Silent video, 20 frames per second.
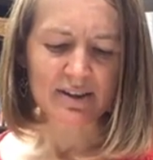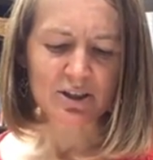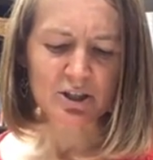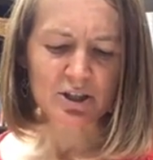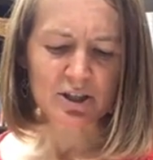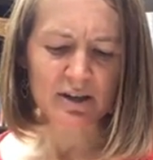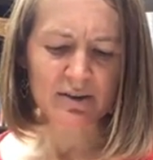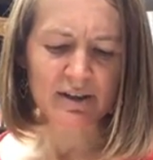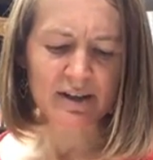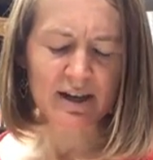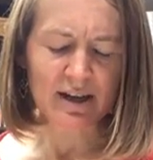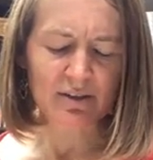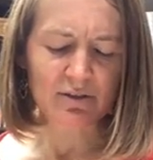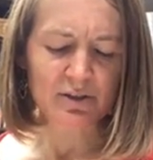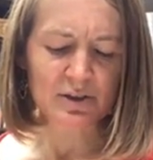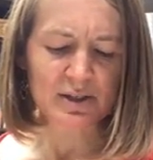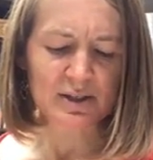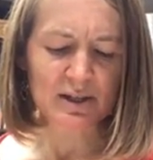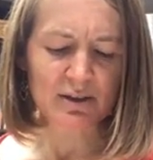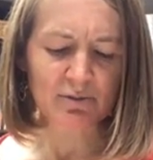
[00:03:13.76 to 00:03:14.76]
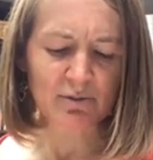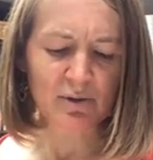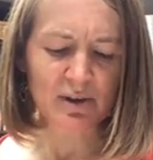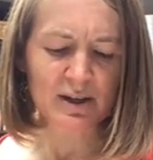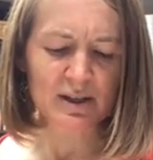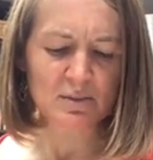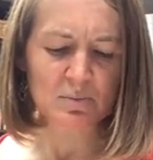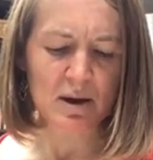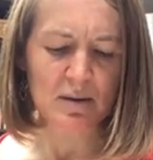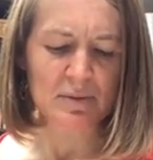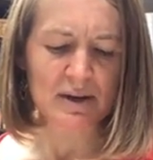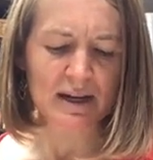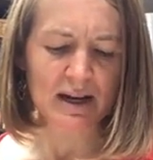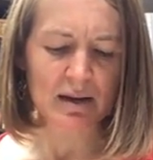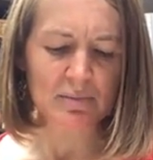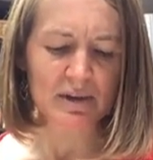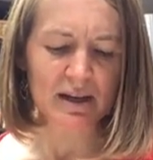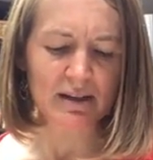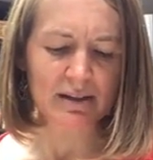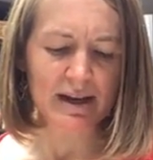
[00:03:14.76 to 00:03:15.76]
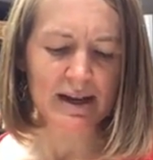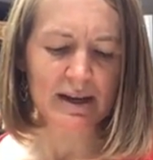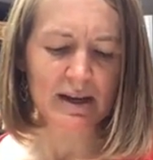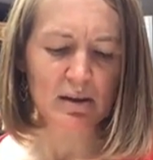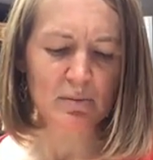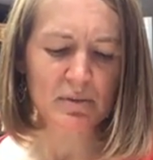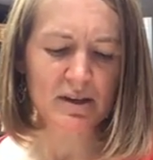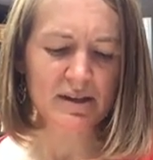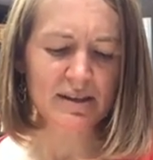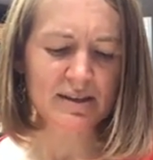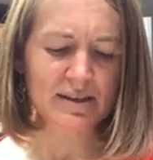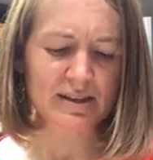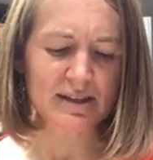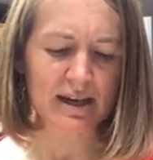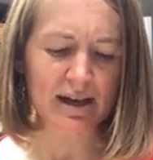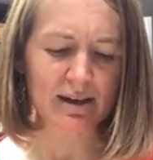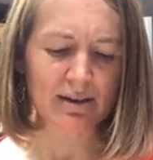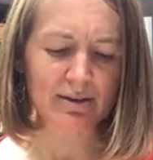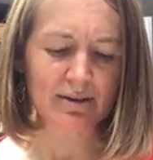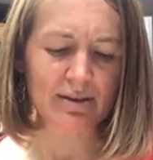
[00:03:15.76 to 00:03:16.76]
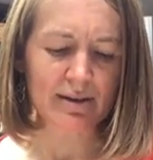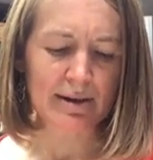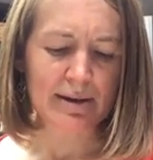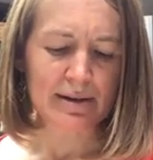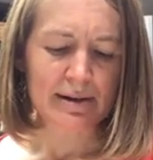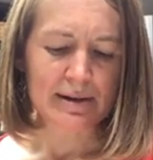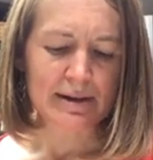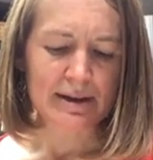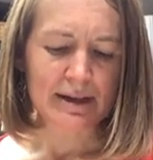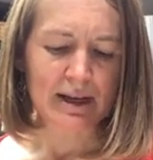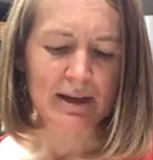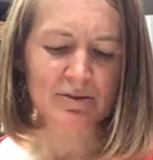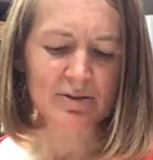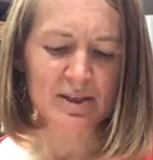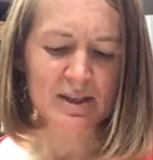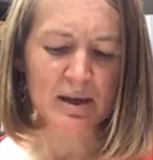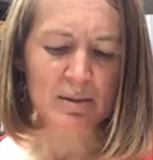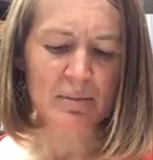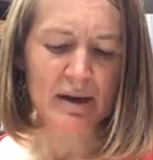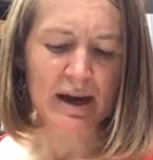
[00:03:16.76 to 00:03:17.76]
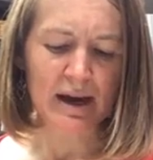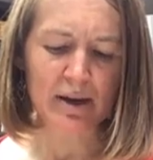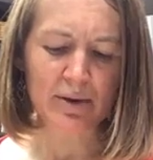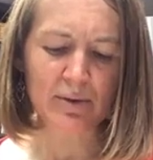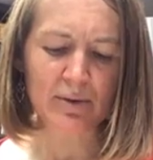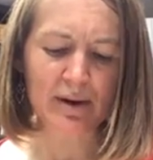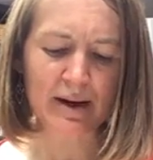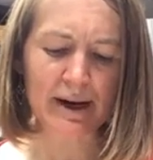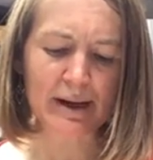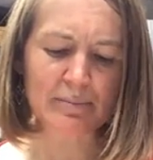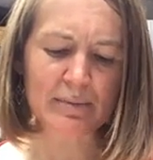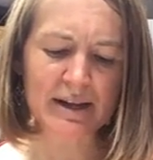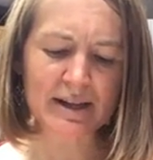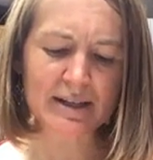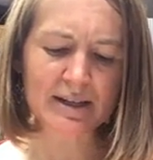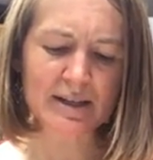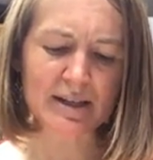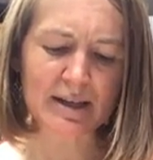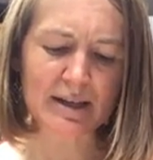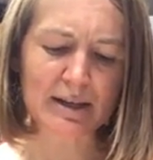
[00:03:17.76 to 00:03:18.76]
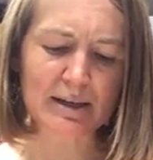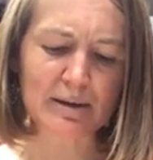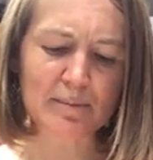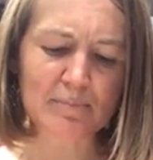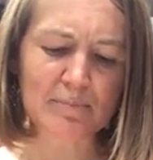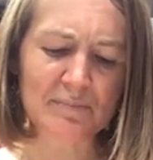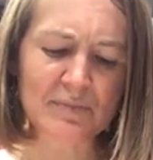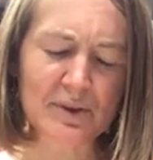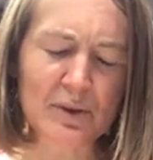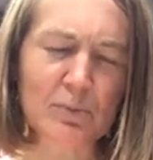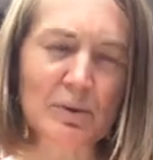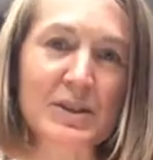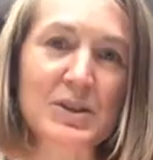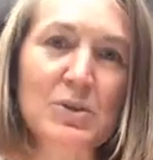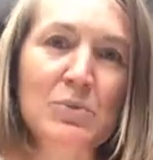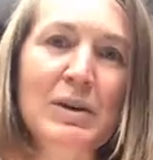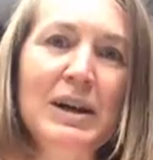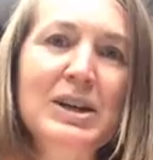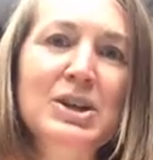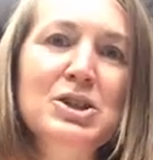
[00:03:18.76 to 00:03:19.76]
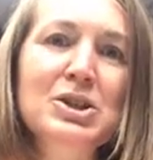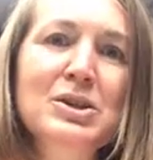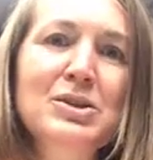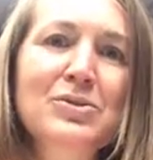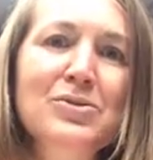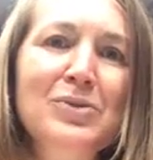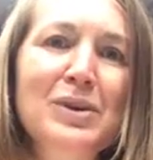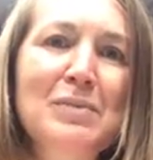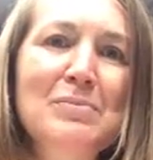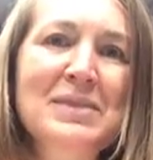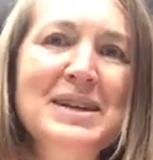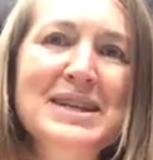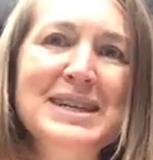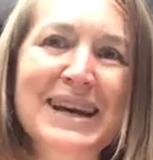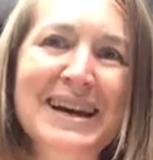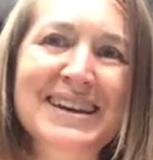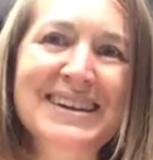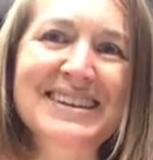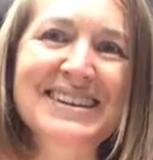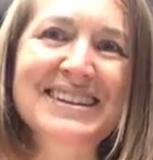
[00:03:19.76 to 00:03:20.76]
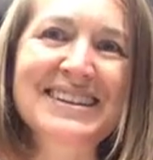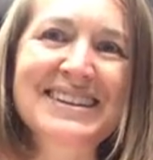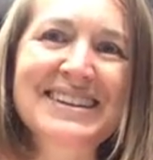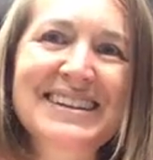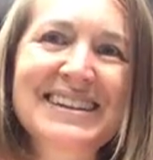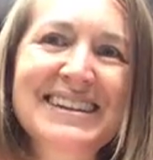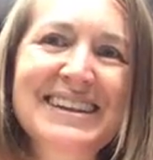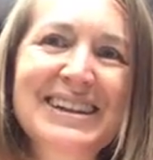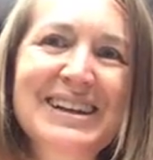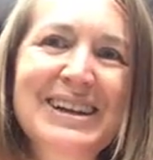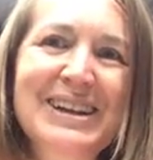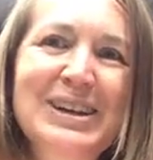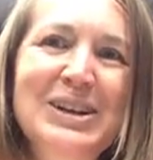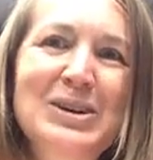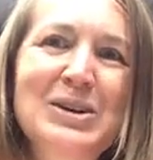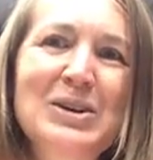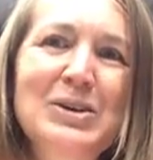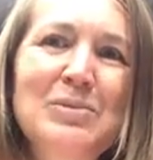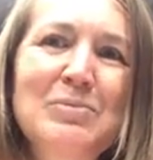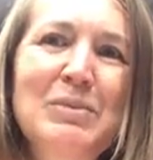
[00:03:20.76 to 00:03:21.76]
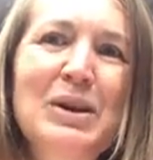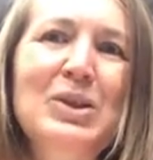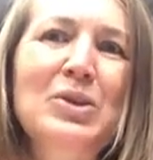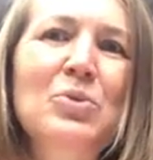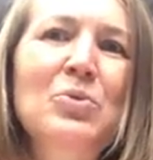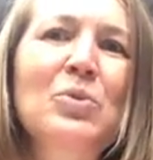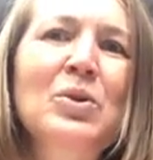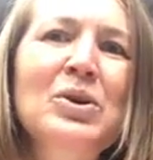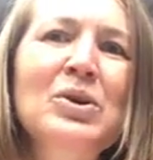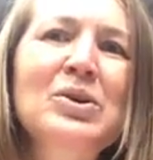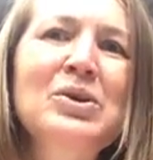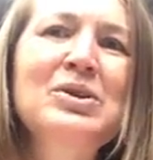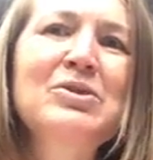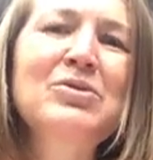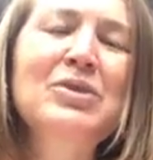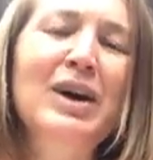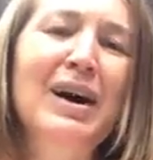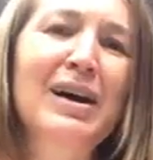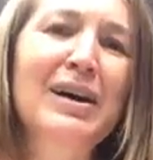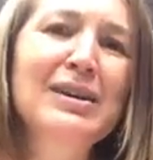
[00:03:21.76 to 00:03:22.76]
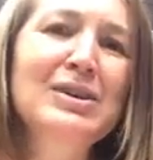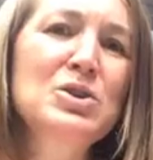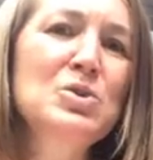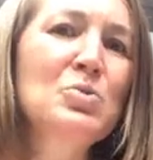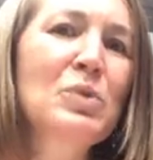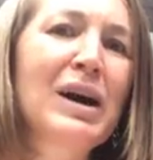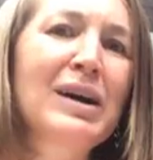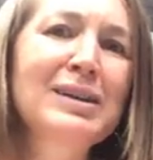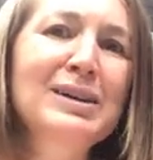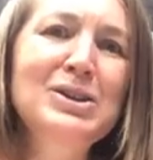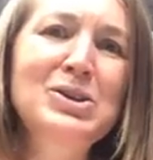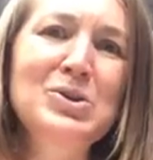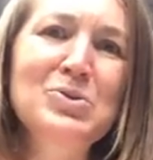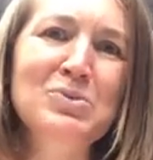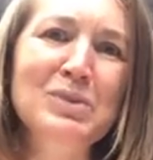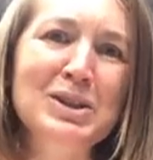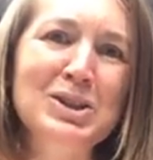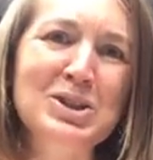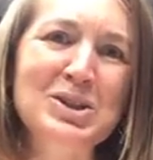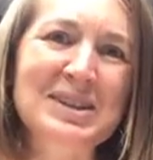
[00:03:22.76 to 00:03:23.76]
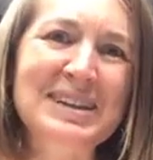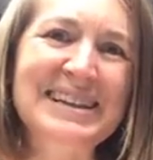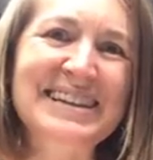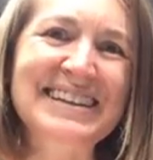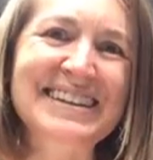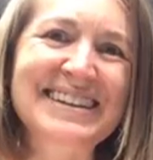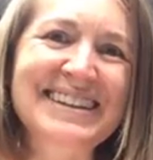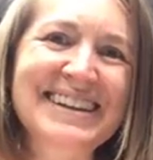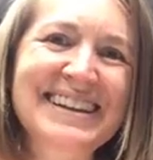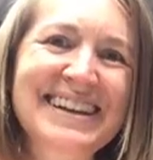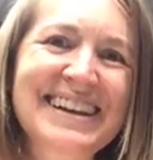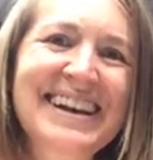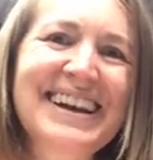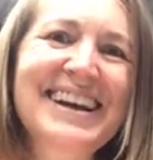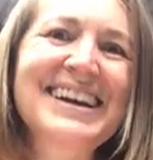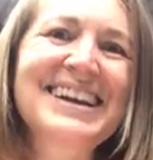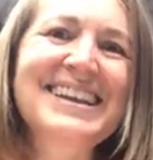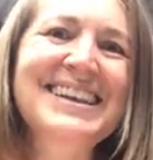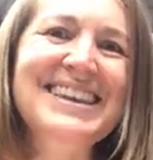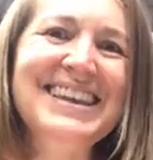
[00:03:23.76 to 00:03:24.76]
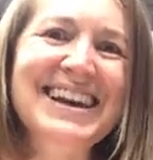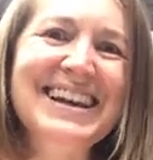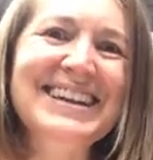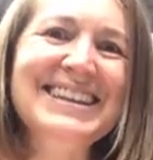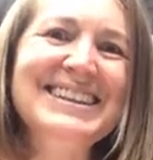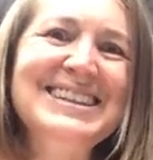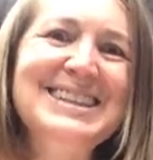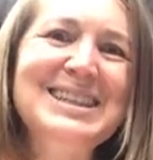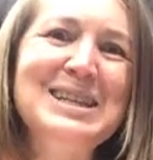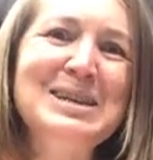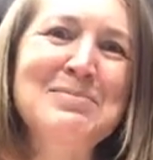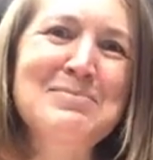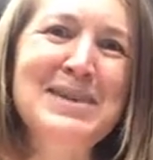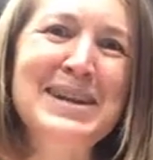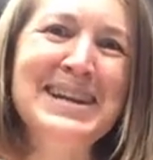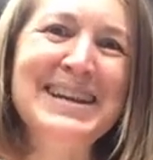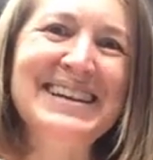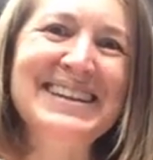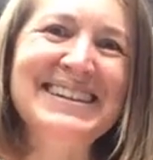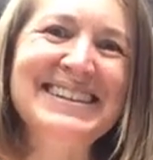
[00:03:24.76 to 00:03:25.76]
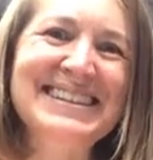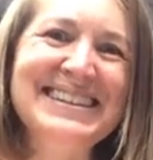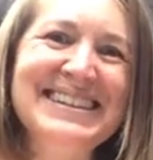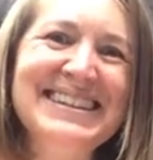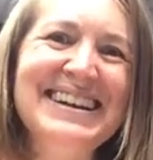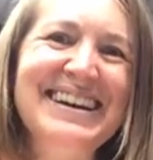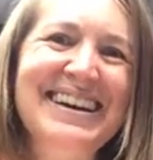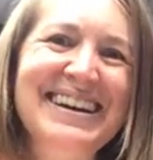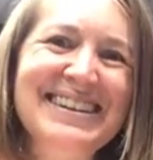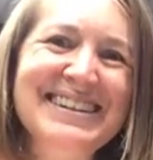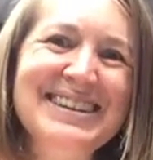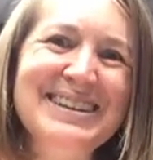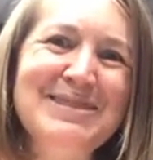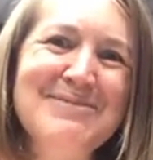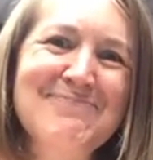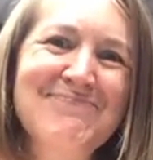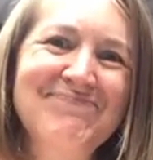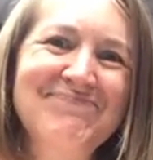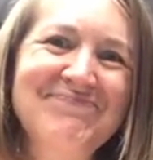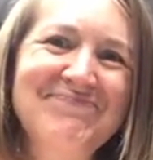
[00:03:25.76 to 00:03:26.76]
and the sharing of his sufferings by becoming like him in his death, if somehow I may attain the resurrection from the dead. May the word of God dwell in you richly. Thanks be to God.